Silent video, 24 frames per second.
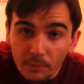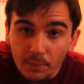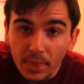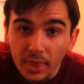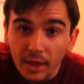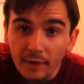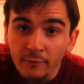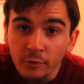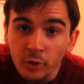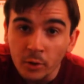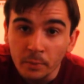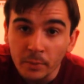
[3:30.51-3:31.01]

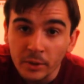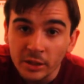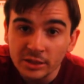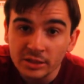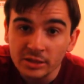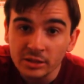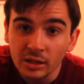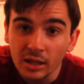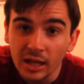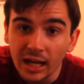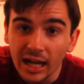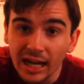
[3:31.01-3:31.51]
for
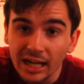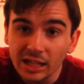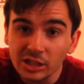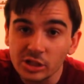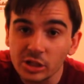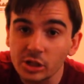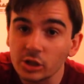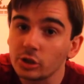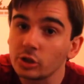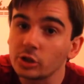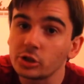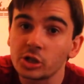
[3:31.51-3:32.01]
personal
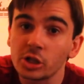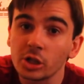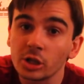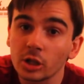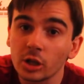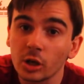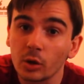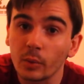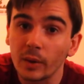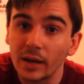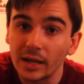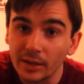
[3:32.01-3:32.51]
hygiene, you shouldn't
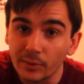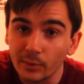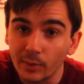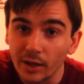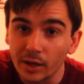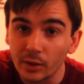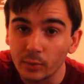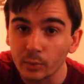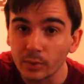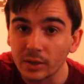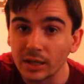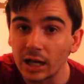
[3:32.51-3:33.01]
go
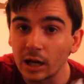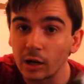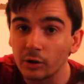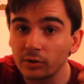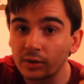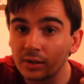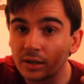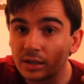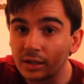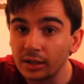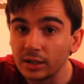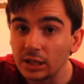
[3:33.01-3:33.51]
anywhere
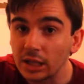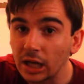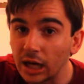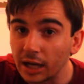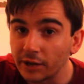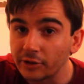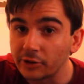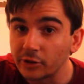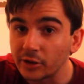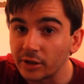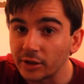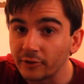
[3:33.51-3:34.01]
without
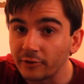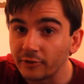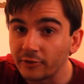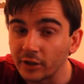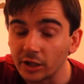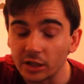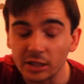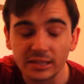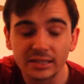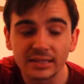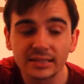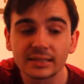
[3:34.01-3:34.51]
deodorant
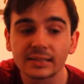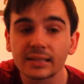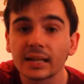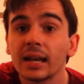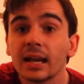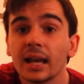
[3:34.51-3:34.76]
first.